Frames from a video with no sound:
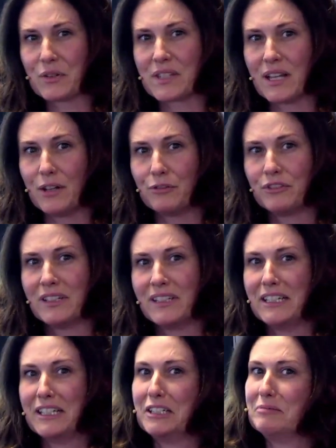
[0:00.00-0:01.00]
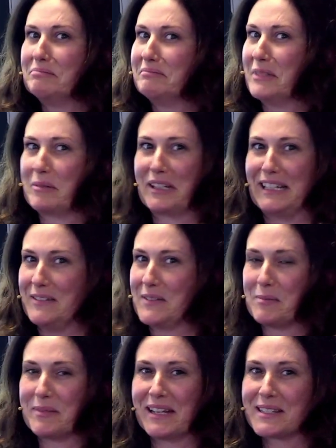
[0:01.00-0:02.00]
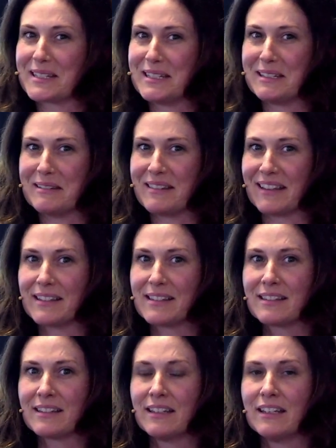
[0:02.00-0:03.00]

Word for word: yourself, I'm going to leave somebody else to do this.